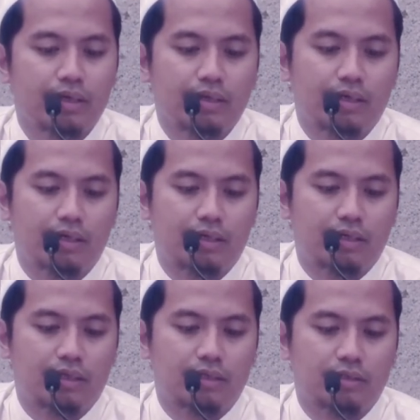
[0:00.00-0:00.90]

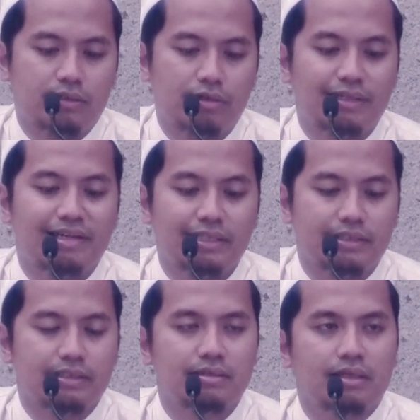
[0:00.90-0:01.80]
not the
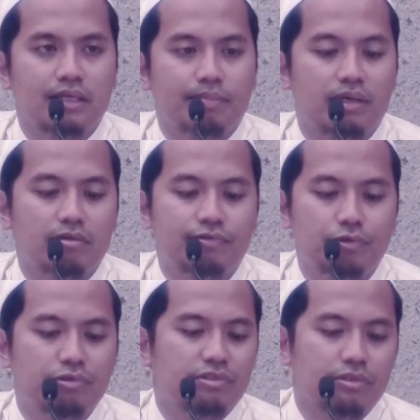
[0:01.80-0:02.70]
latest, but a few
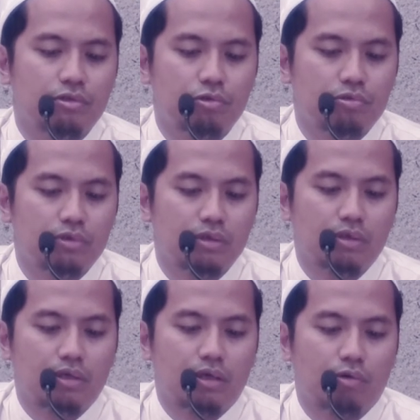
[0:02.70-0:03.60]
years ago,
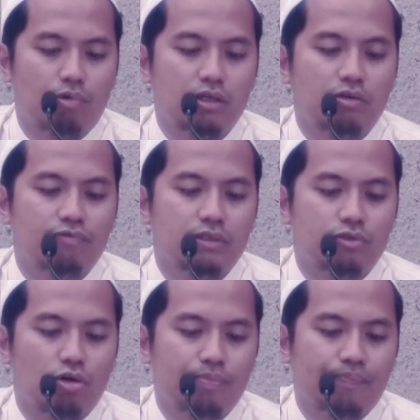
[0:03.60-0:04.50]
one of the
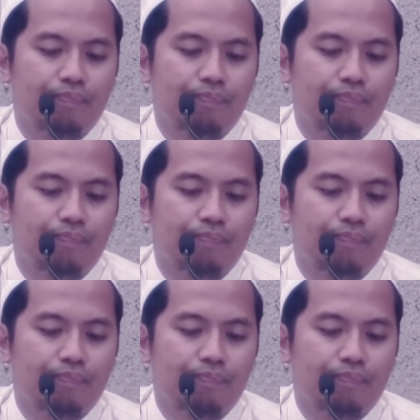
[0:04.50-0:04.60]
top